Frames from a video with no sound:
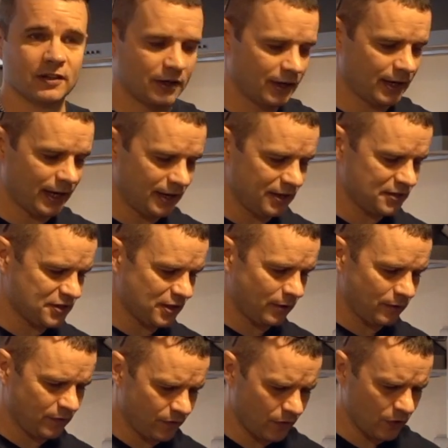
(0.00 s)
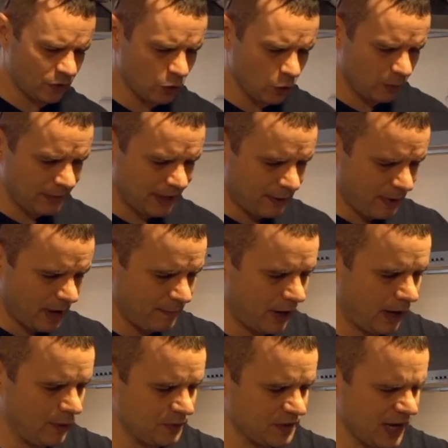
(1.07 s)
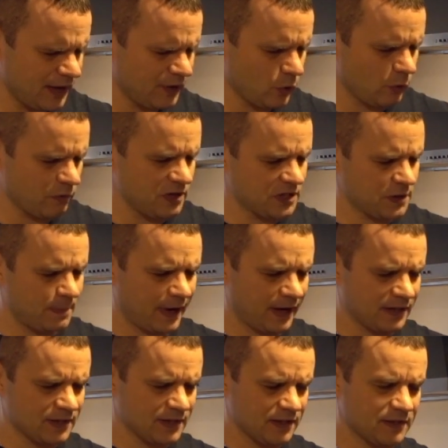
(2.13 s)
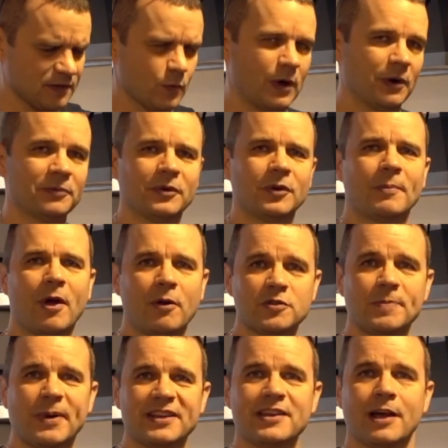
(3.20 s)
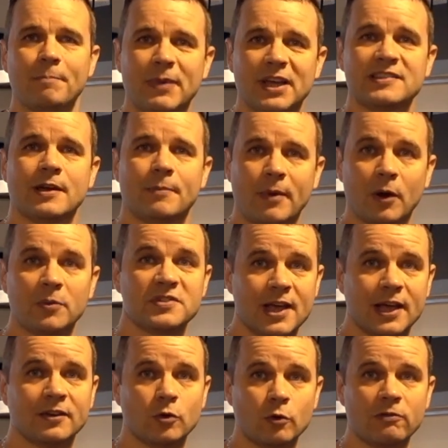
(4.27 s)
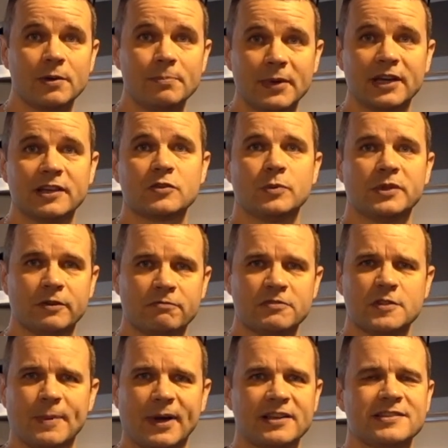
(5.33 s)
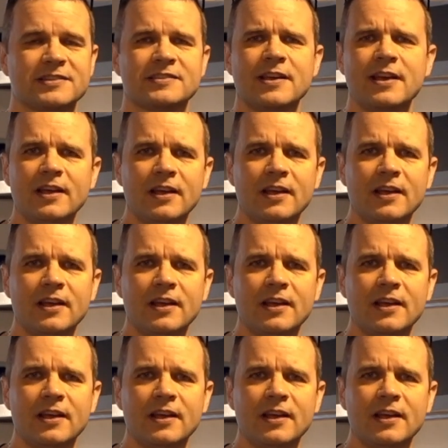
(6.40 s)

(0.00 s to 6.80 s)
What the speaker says: Okay, so normally I make my own tandoori spices. Well, not my own spices, I mix up my own tandoori mix with different spices.